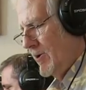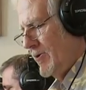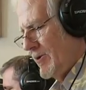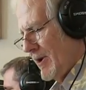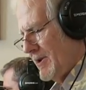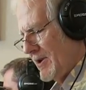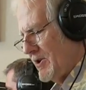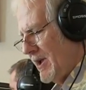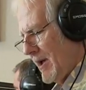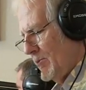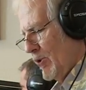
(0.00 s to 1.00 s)
And you thought that
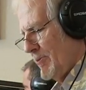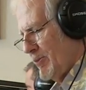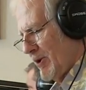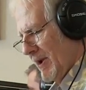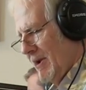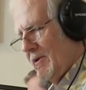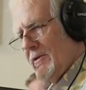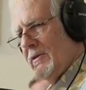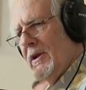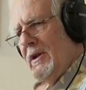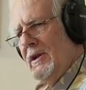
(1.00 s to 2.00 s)
she had more
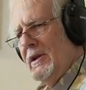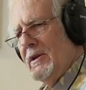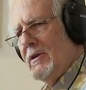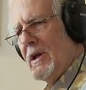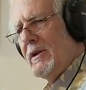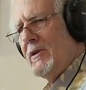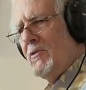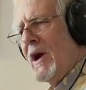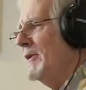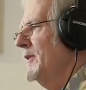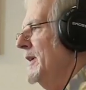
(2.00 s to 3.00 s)
political... She was
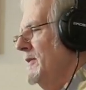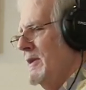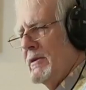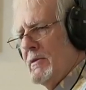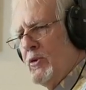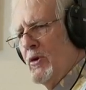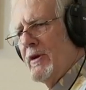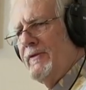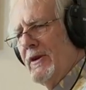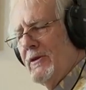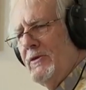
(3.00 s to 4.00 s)
grounding than
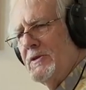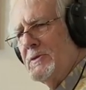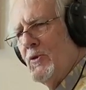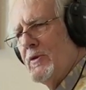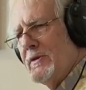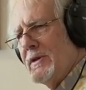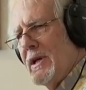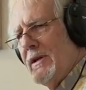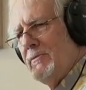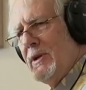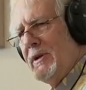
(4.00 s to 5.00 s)
Porterfield, who was more
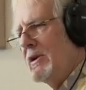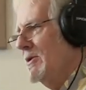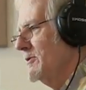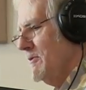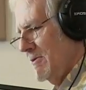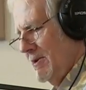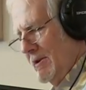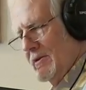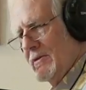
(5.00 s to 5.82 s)
kind of maybe cultural.